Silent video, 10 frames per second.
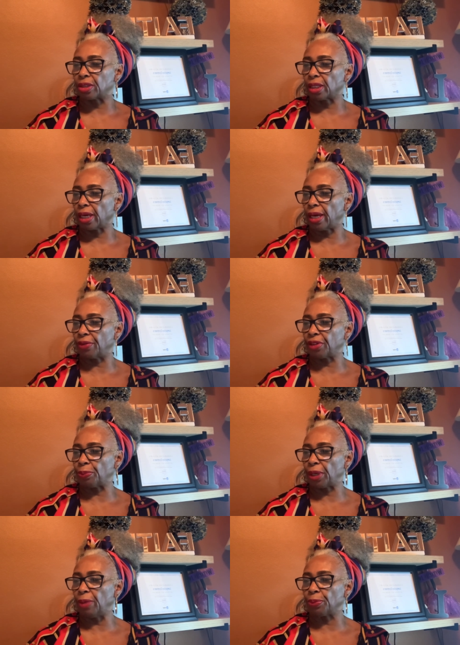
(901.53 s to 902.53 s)
to healthy
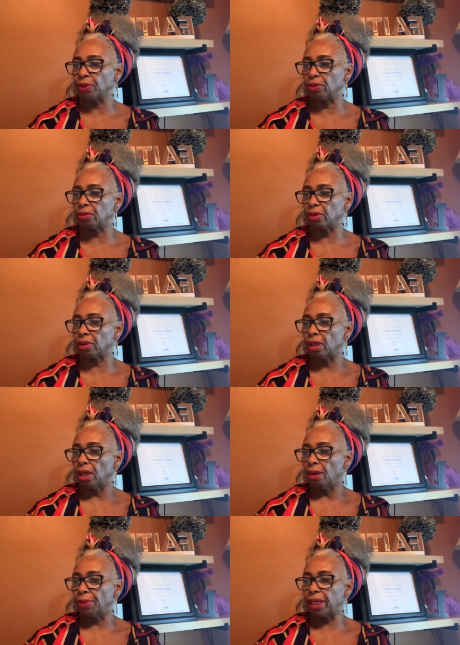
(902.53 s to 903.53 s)
people,
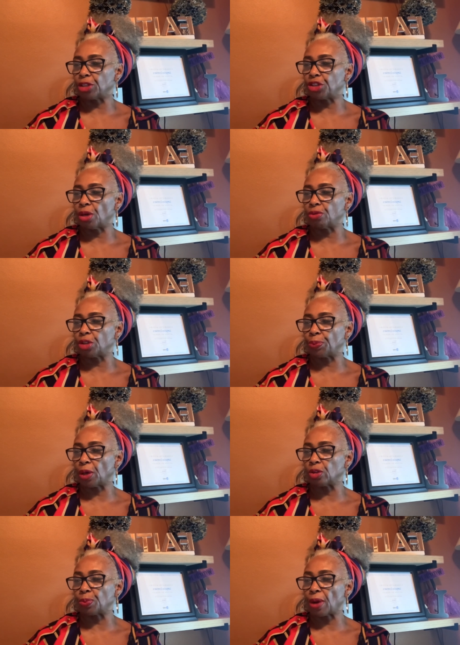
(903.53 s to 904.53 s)
but is shown to
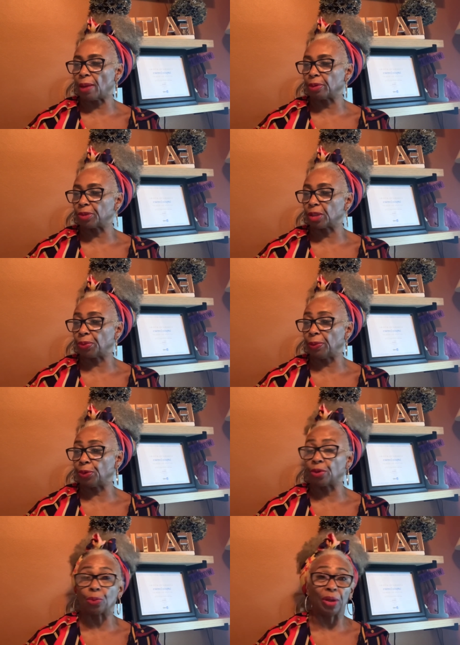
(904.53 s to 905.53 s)
pose problems to
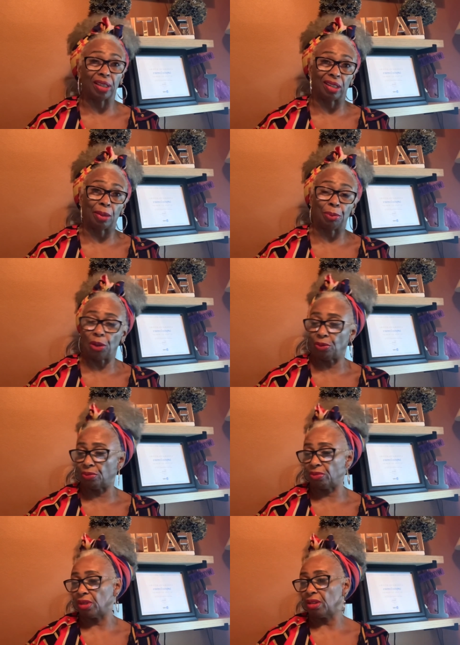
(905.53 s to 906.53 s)
people with weakened
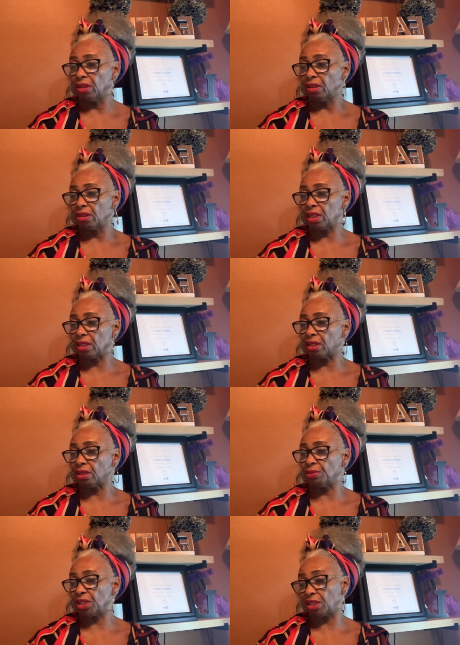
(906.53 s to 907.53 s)
immune
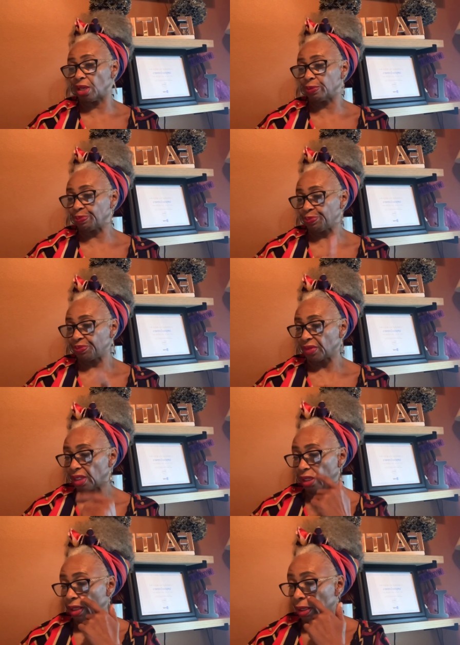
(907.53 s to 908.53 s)
systems. So
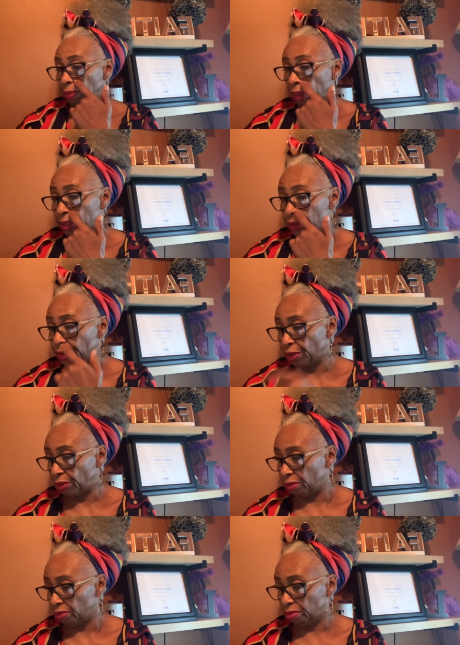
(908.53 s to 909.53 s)
make sure
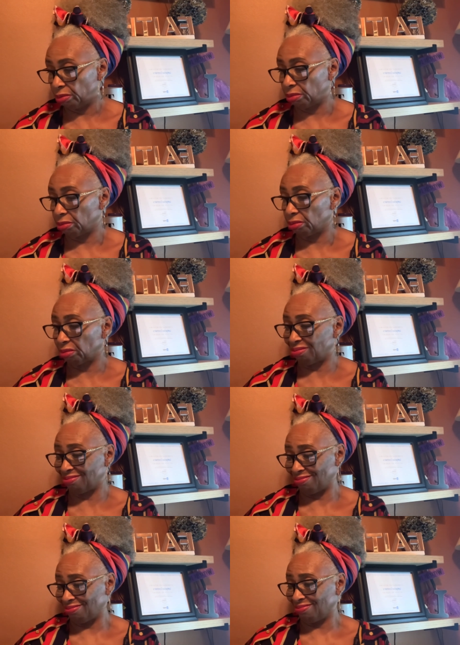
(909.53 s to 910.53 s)
you
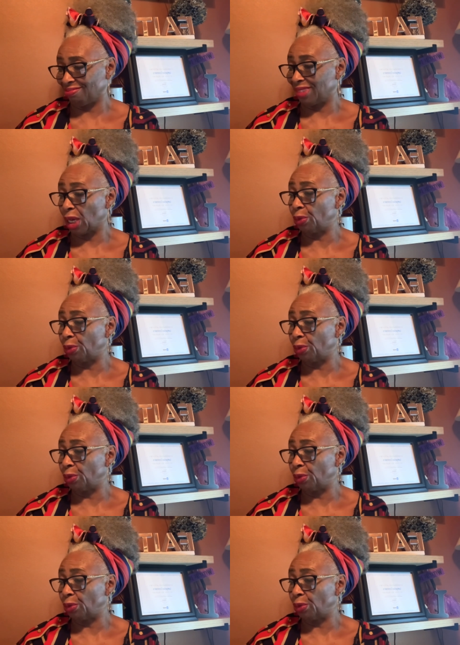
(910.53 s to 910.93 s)
don't